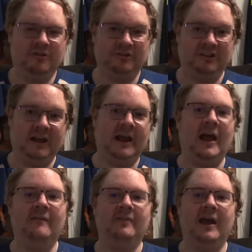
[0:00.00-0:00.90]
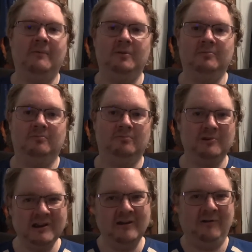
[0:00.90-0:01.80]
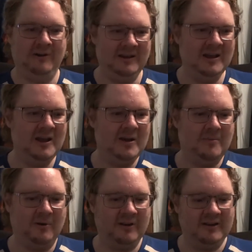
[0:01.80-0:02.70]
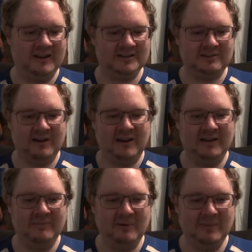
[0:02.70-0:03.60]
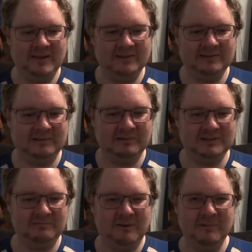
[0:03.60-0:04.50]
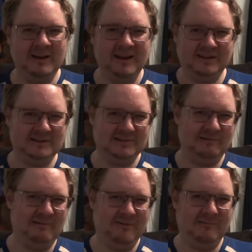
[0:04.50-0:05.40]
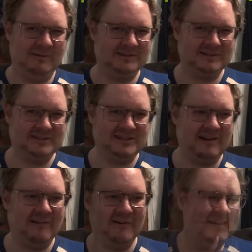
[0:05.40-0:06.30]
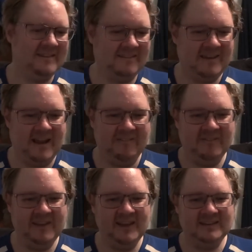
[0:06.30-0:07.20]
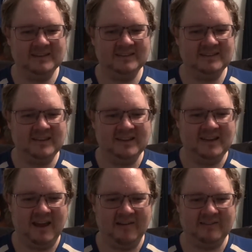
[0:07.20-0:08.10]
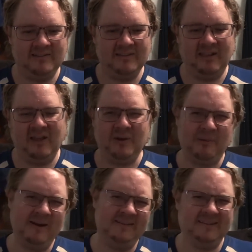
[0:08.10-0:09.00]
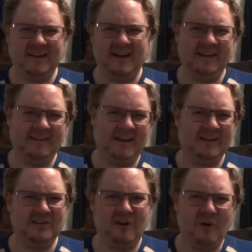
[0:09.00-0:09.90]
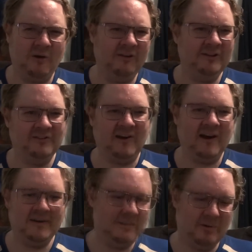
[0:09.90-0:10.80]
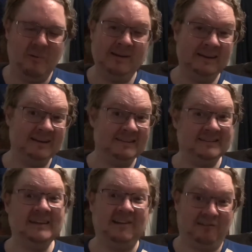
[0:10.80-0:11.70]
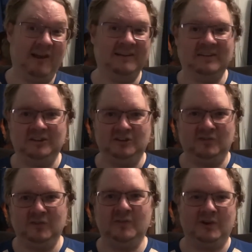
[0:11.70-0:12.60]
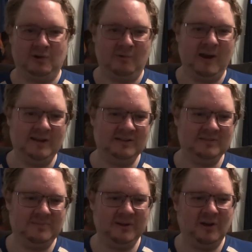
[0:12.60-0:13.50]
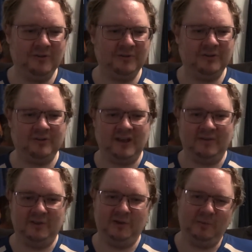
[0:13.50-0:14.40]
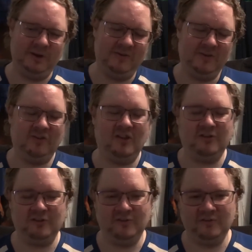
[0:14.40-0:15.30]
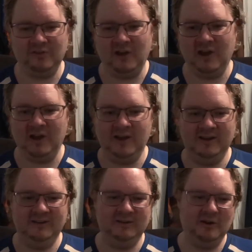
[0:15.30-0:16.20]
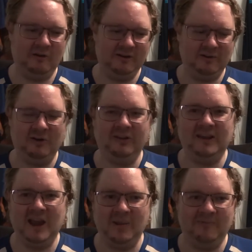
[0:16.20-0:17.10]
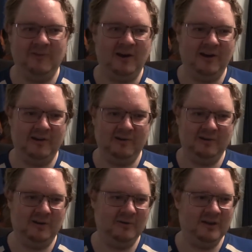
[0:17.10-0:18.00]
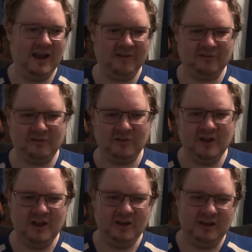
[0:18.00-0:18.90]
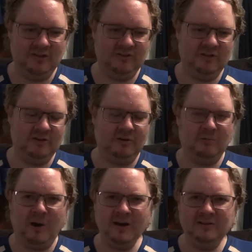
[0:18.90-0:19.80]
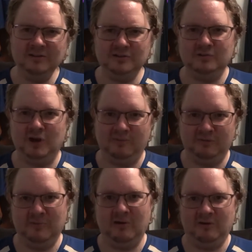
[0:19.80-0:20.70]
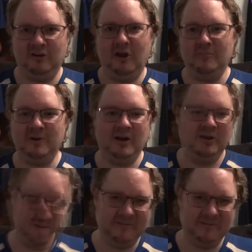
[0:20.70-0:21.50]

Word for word: So to not have that would really put a, a strain on him. It would be an interesting question. What would Hitch do if he wasn't sheriff? So yeah, I think Hitch is character in a lot of ways is kind of not totally defined, but what we did get to see, I liked. that he's definitely very courageous, but he also does have a little bit of a sensitive side. And, you know, like during the campfire, you know, he asks Izzy, he? why did you come to Maritime Bay?